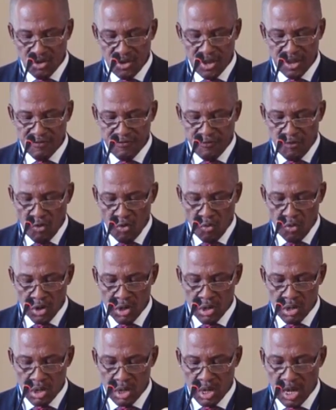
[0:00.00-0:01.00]
going
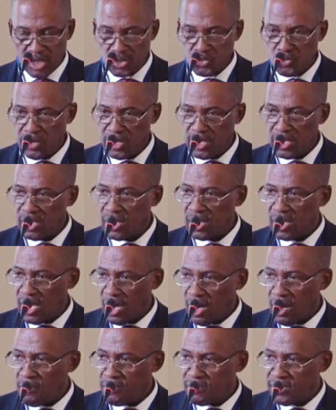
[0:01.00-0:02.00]
forward as we
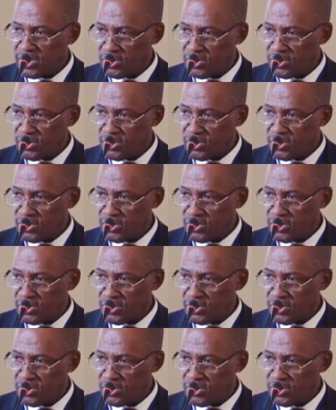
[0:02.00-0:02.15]
help